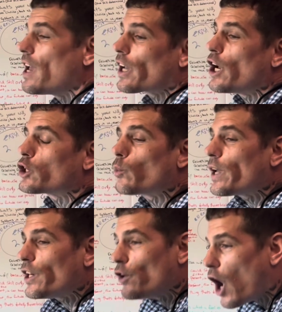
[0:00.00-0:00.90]
because
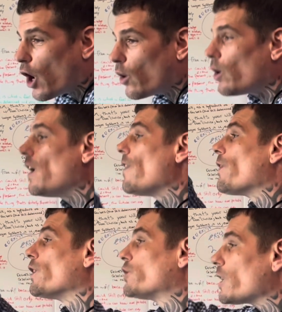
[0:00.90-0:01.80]
we know
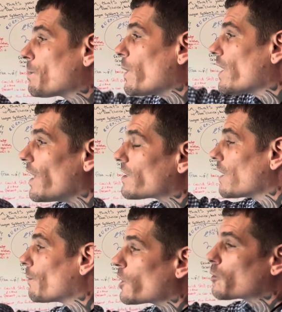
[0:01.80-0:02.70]
that just because
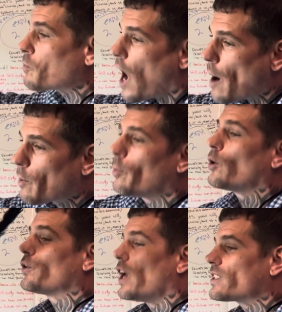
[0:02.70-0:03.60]
something's
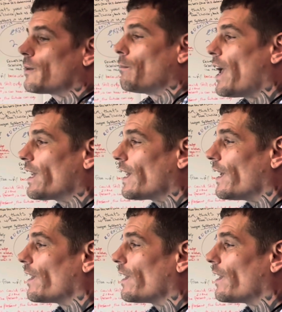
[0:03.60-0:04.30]
probable doesn't make it